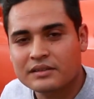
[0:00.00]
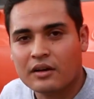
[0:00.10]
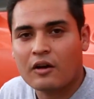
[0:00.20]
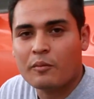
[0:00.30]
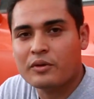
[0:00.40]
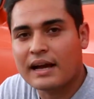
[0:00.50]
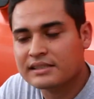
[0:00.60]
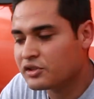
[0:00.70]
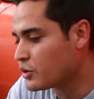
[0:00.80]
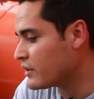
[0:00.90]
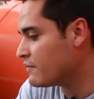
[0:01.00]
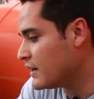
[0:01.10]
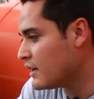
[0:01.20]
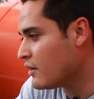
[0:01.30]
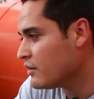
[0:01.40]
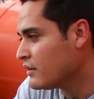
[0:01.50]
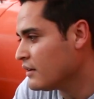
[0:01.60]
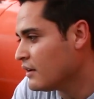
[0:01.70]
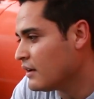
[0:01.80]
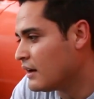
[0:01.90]
So I hope you guys enjoyed the video.
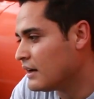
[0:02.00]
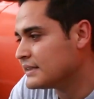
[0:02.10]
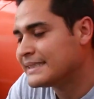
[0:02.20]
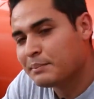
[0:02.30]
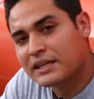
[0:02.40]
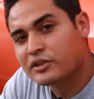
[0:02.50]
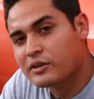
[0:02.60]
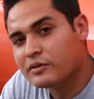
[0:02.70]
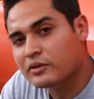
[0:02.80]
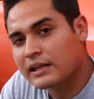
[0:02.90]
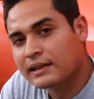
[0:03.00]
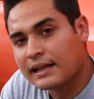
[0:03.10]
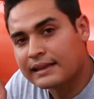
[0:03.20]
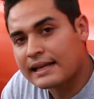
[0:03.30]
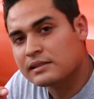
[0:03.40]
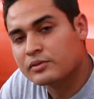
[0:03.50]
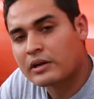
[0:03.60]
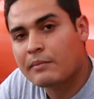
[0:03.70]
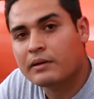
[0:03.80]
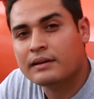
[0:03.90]
Make sure you click that
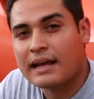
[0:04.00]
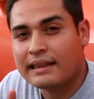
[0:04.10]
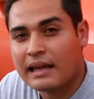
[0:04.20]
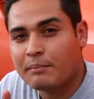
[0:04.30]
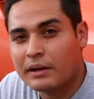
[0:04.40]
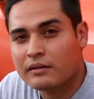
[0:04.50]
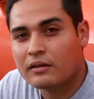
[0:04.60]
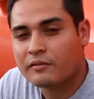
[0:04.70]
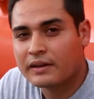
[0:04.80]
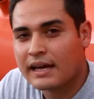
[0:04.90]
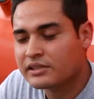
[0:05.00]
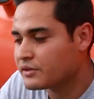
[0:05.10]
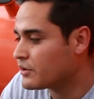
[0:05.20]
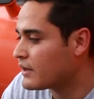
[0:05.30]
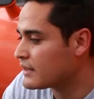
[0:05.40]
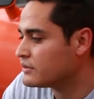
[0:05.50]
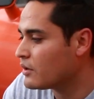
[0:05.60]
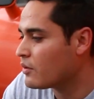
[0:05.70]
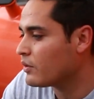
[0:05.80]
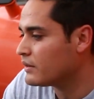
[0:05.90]
subscribe button and that bell notification so you guys
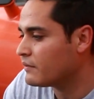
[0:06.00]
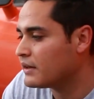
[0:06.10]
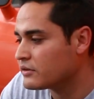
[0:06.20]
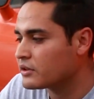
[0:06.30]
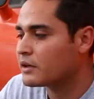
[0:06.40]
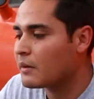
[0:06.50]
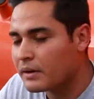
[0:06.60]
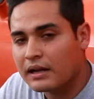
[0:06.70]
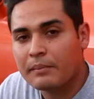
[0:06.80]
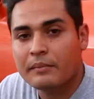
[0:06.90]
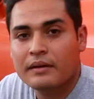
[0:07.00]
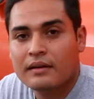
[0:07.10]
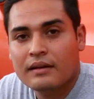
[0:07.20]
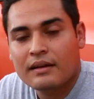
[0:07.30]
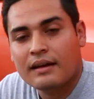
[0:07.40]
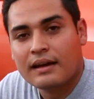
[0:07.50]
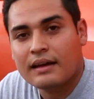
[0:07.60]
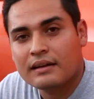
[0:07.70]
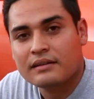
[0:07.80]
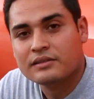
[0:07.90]
know when the videos are coming up.
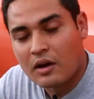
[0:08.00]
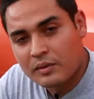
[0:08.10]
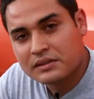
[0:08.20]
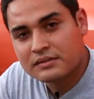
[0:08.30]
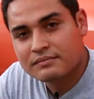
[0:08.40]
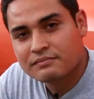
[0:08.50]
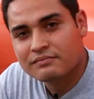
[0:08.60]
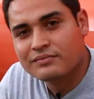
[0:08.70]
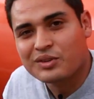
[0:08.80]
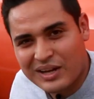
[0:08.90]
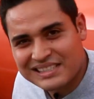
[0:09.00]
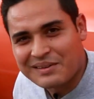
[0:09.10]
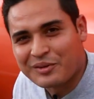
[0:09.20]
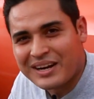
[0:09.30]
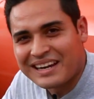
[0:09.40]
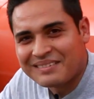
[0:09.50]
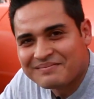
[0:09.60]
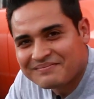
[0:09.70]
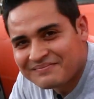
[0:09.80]
And as always, you guys have a great day.